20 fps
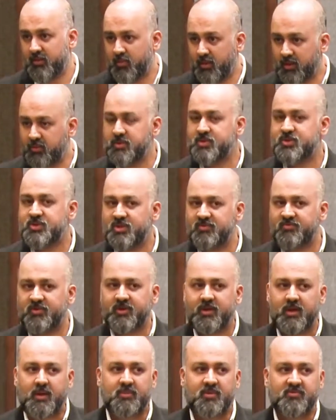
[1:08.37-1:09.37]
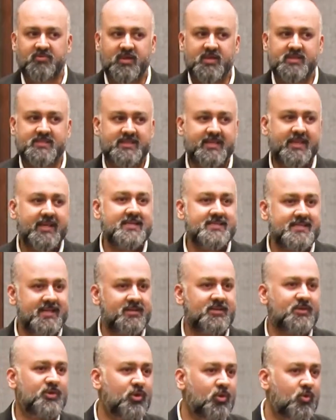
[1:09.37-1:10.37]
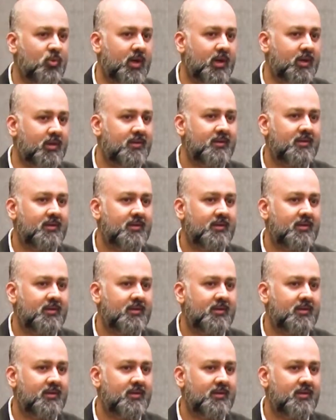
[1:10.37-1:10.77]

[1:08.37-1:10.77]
worked with G for a couple of years and then he said, you know what,